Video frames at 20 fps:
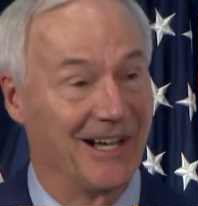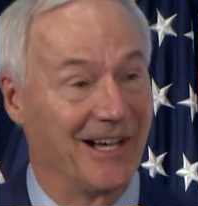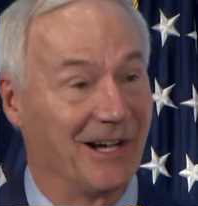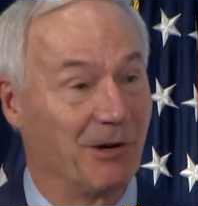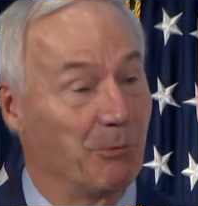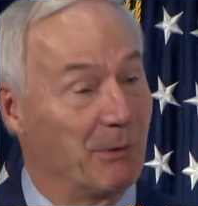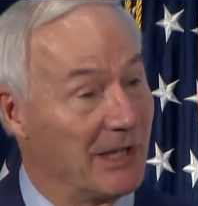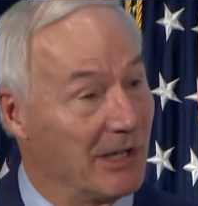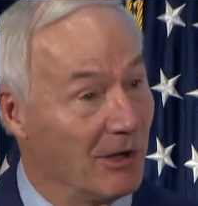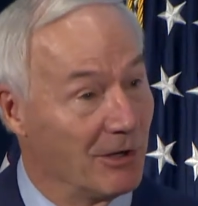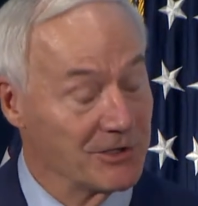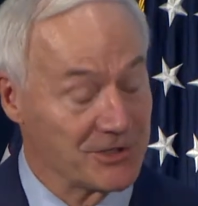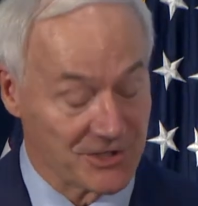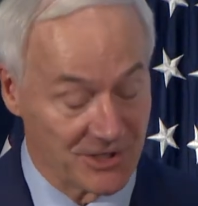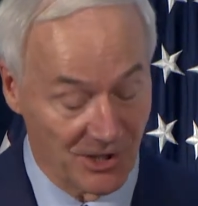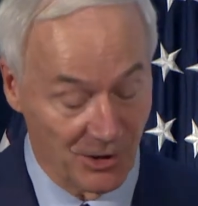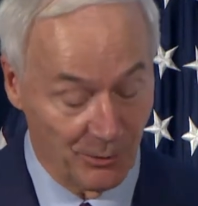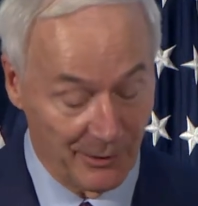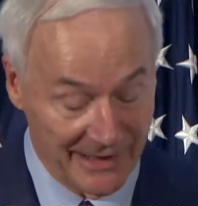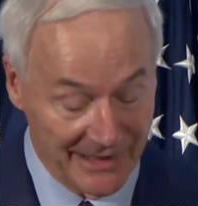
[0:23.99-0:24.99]
We
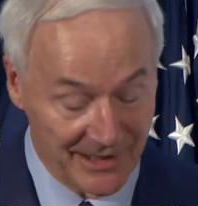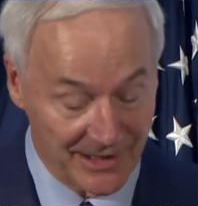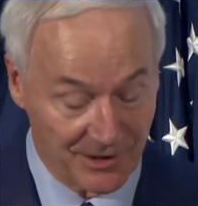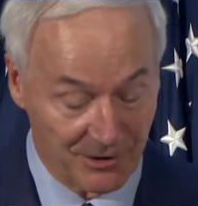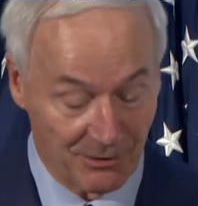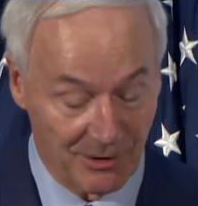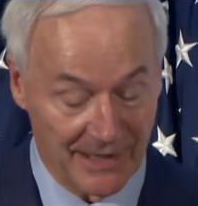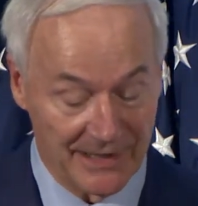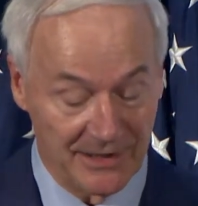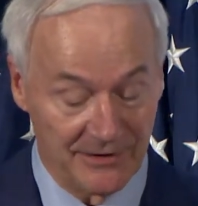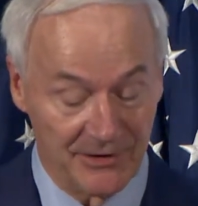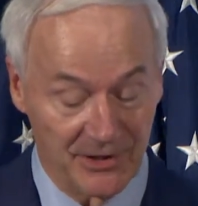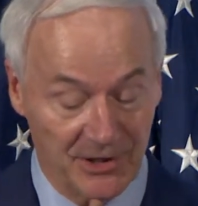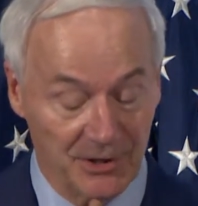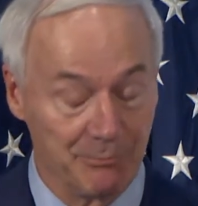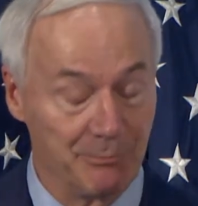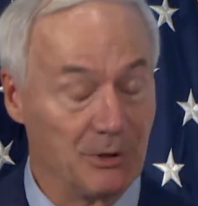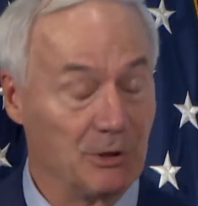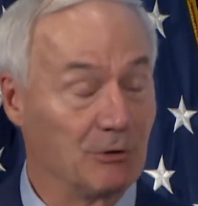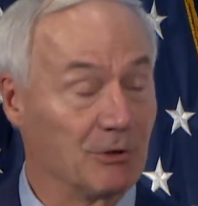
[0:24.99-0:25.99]
also integrated the
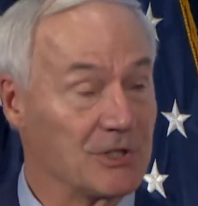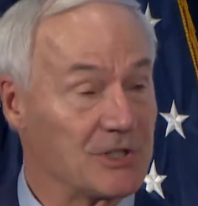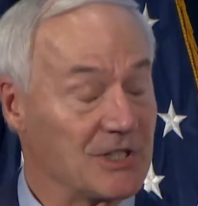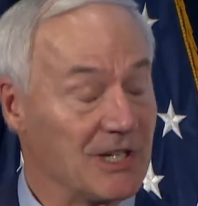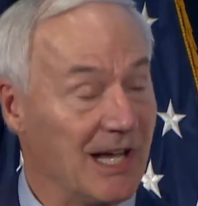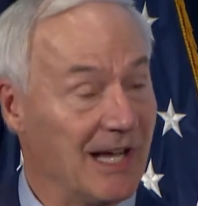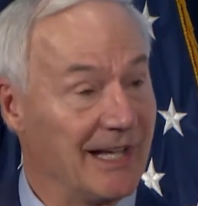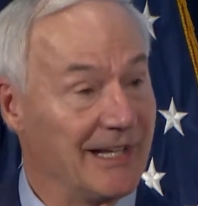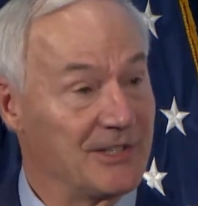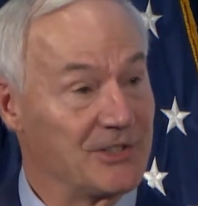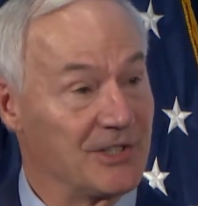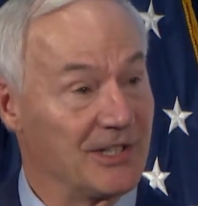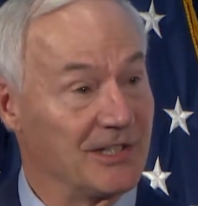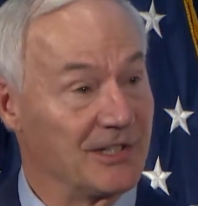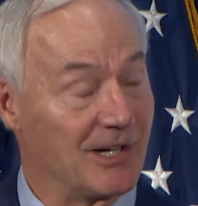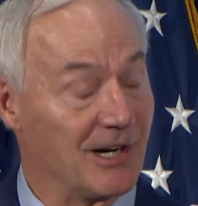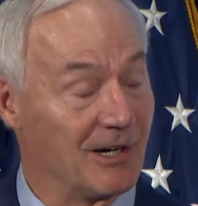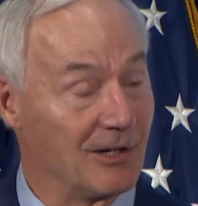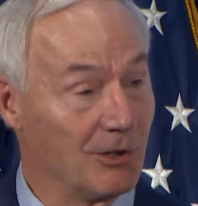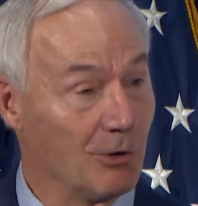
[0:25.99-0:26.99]
computer science
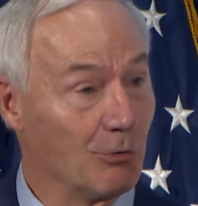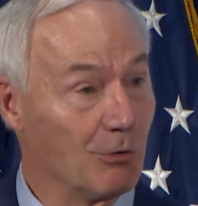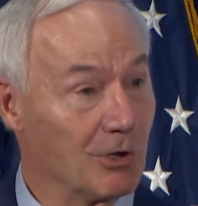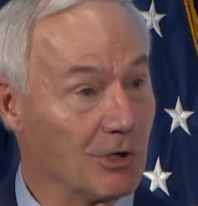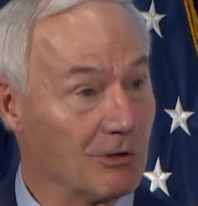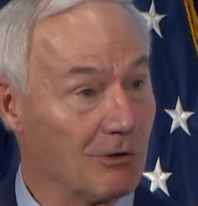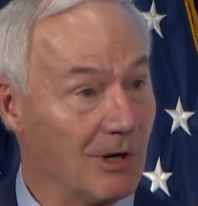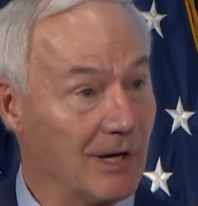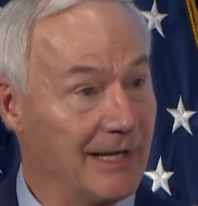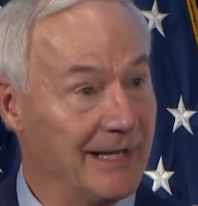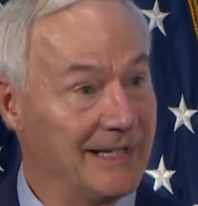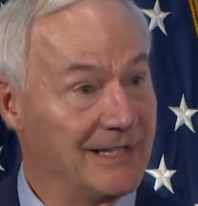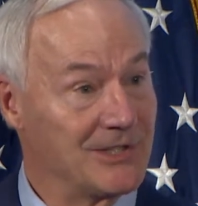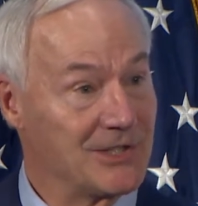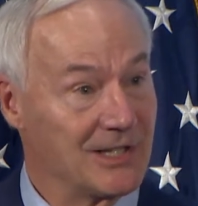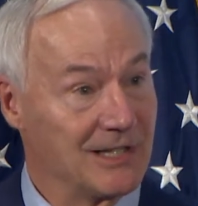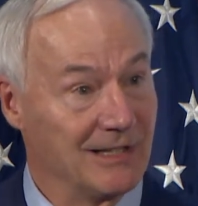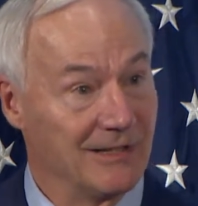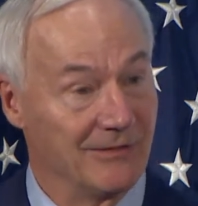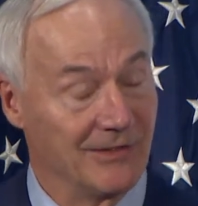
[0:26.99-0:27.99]
into our lower grades,
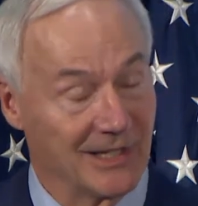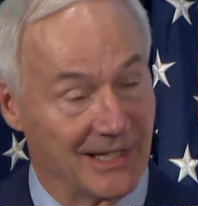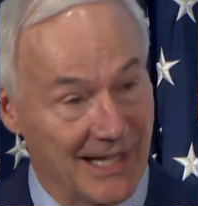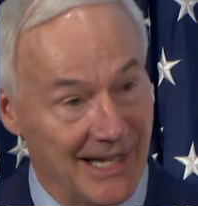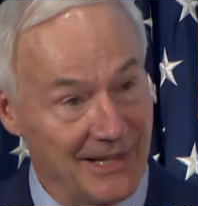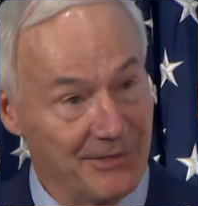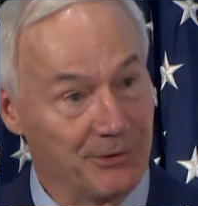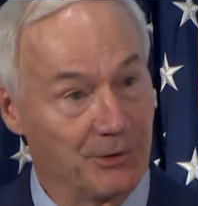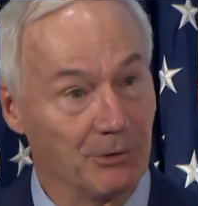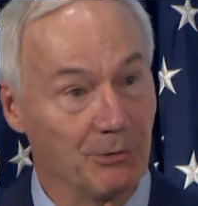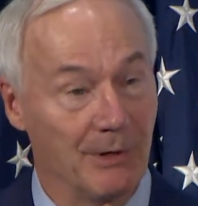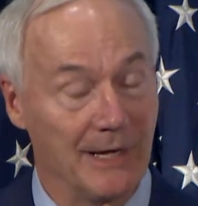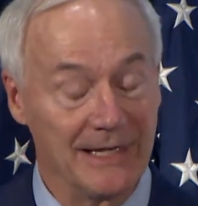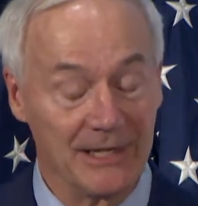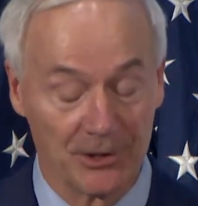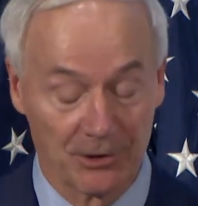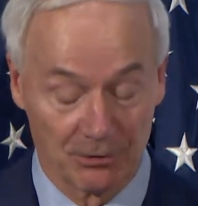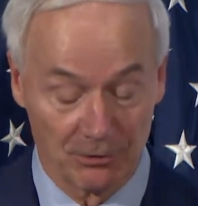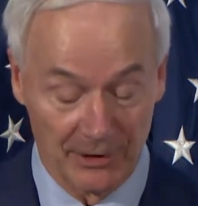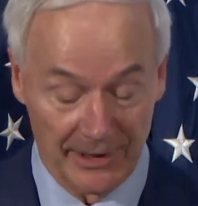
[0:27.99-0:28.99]
the
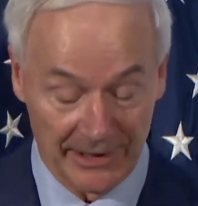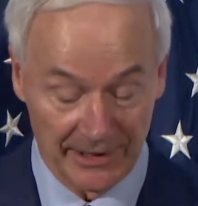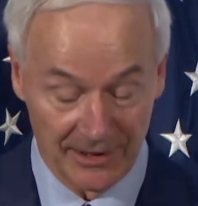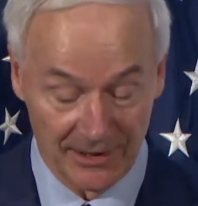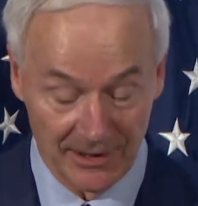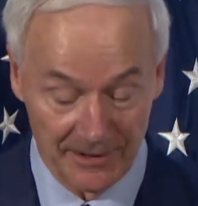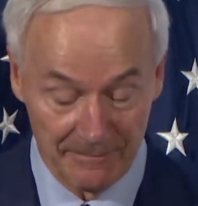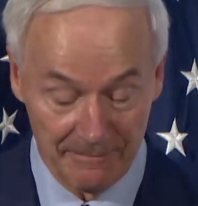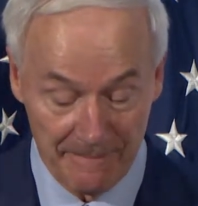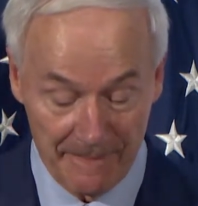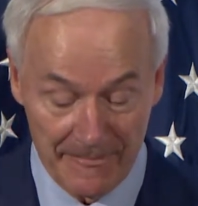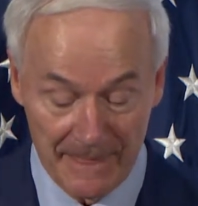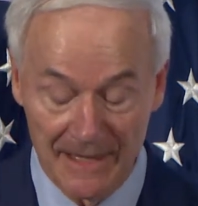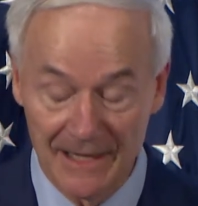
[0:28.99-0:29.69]
K-8 curriculum,